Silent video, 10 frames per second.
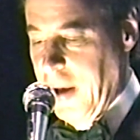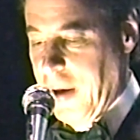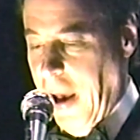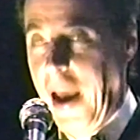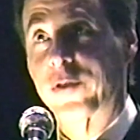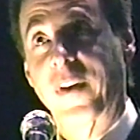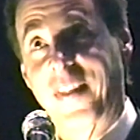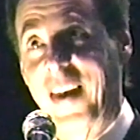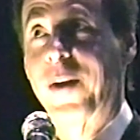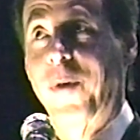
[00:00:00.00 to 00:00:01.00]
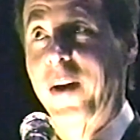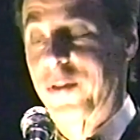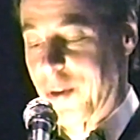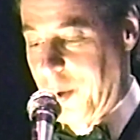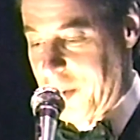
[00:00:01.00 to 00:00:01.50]
Actually, the
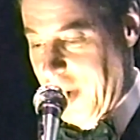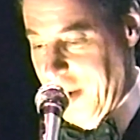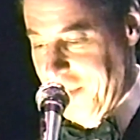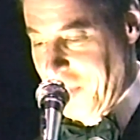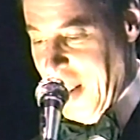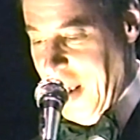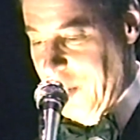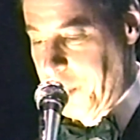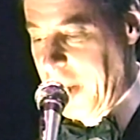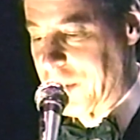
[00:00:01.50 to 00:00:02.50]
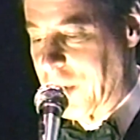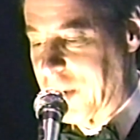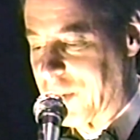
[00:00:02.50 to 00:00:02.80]
greatest goaltender. He spent 6